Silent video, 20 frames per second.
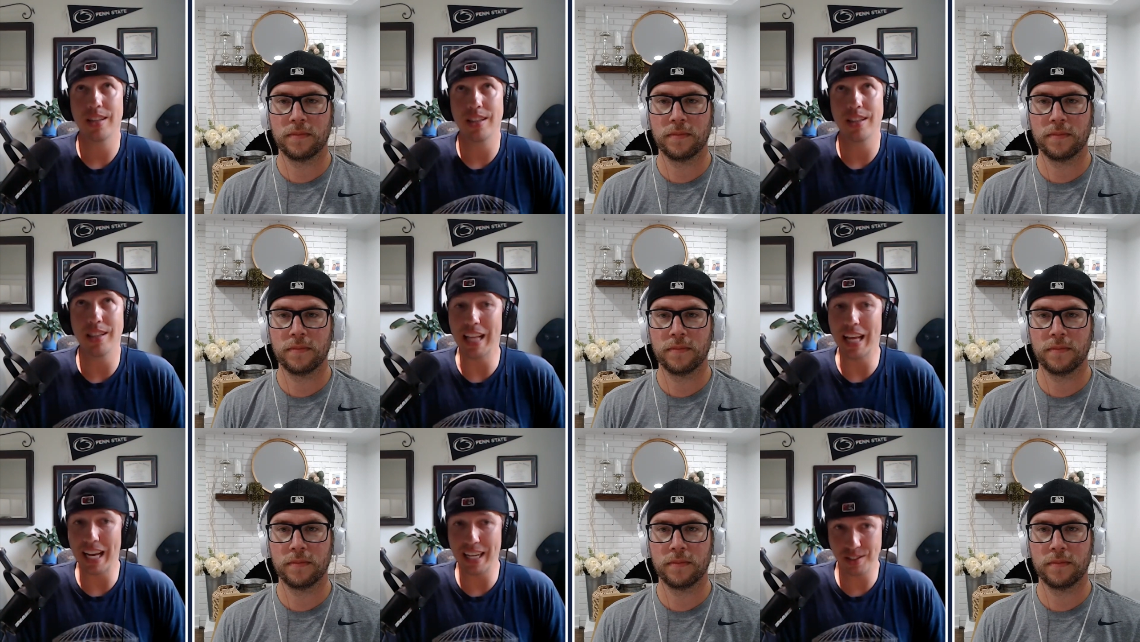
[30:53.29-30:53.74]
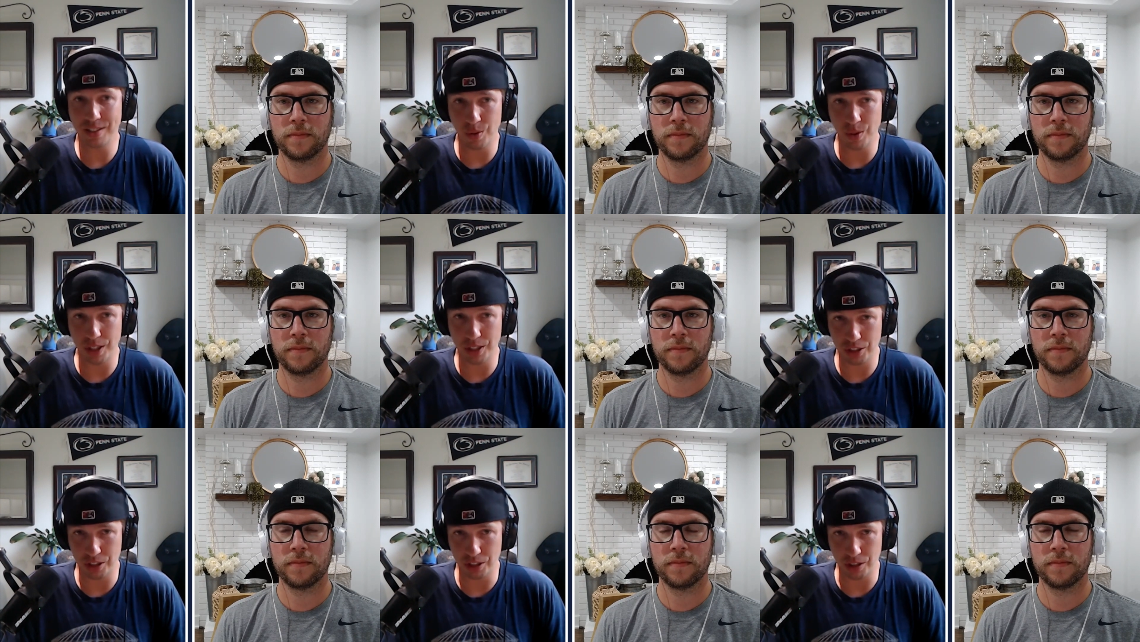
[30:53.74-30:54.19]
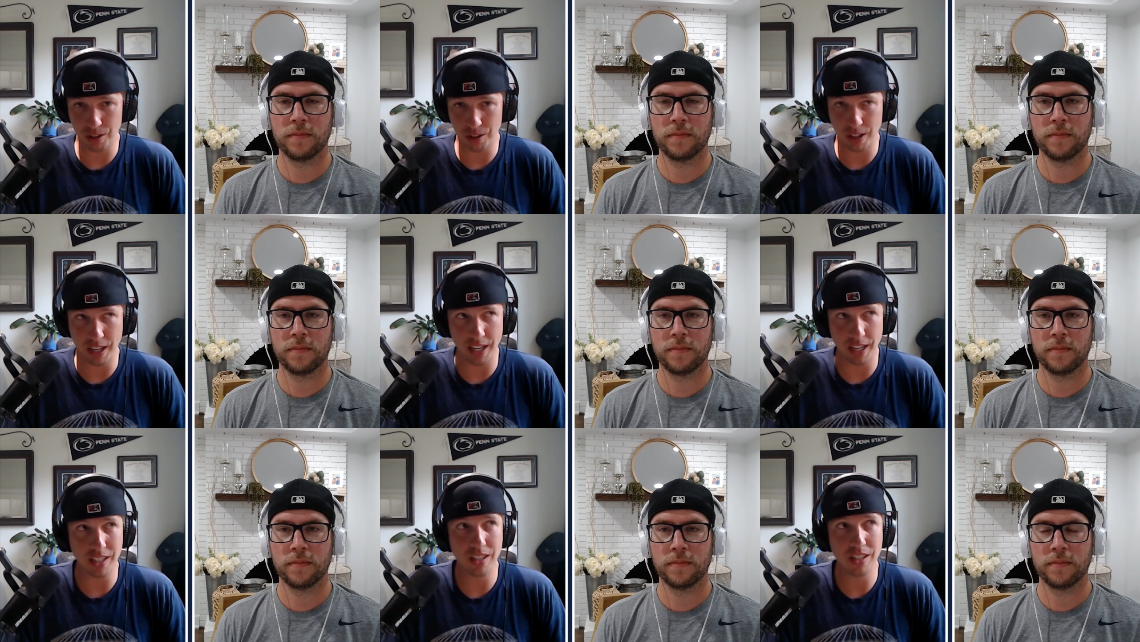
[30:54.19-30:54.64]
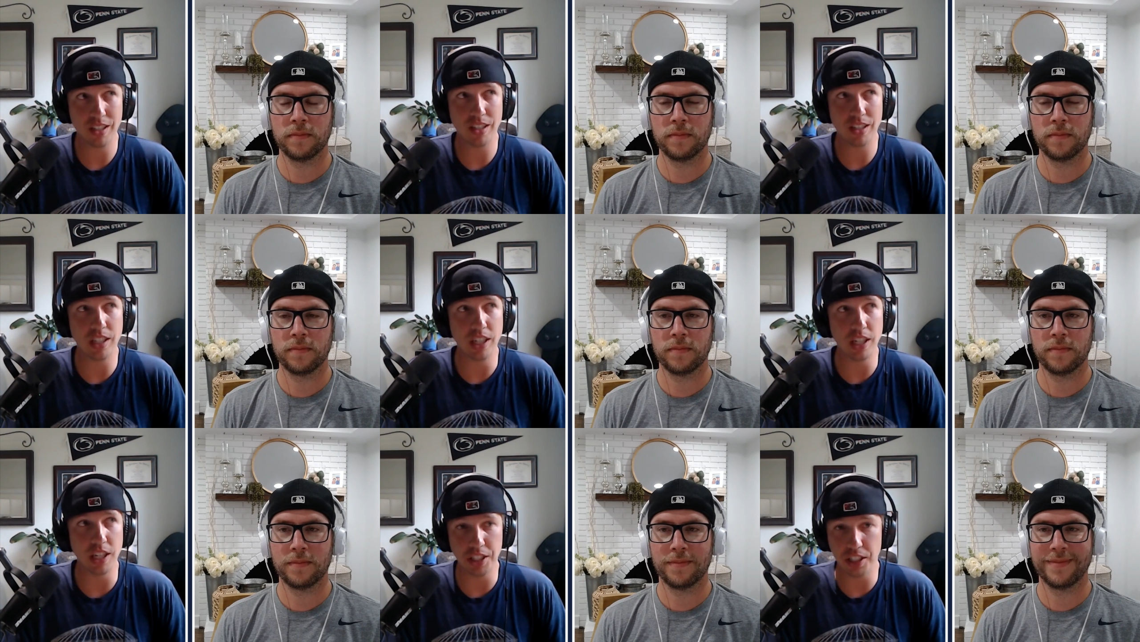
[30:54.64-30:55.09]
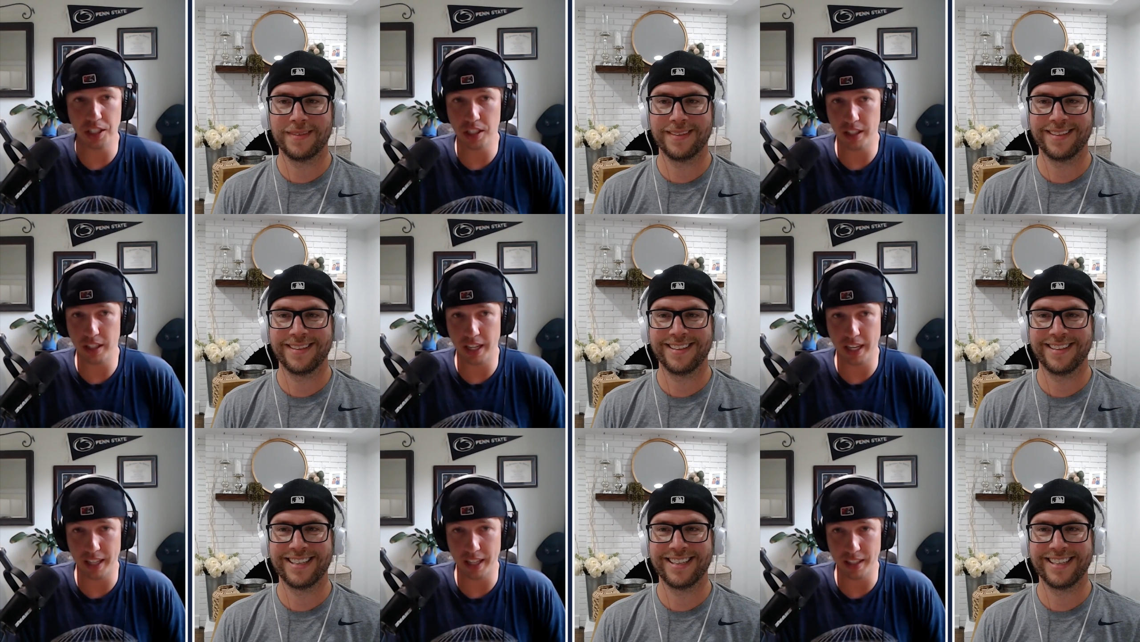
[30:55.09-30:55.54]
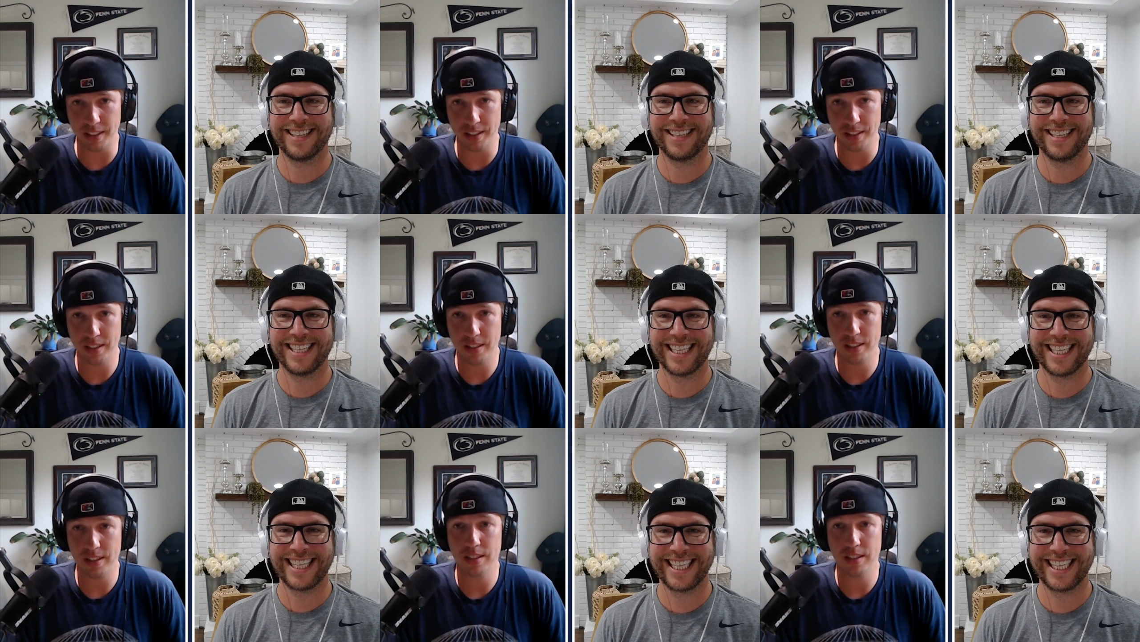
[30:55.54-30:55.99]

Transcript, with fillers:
Speaker 1: Last question, Craig. Gun to your head.